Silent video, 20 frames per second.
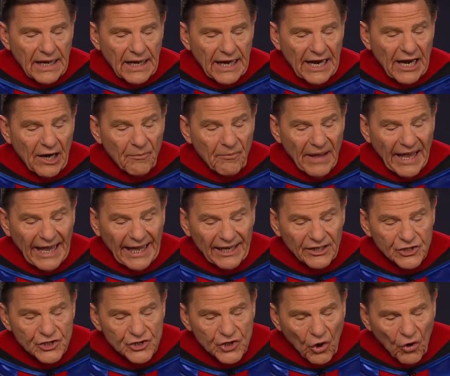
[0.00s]
a
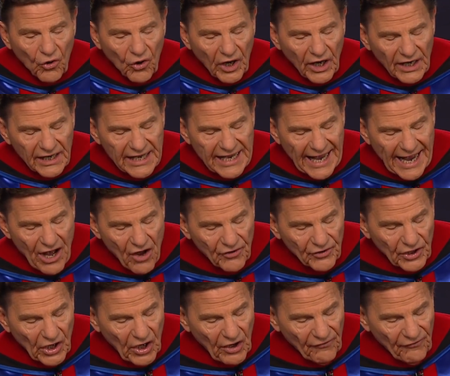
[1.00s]
man so
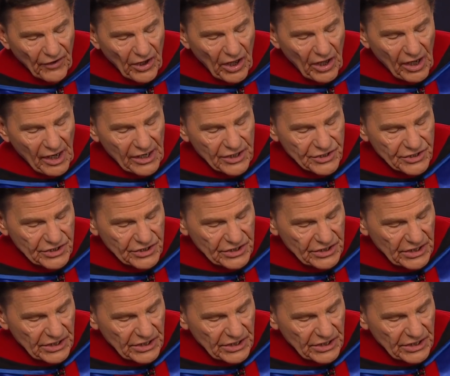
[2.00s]
account of us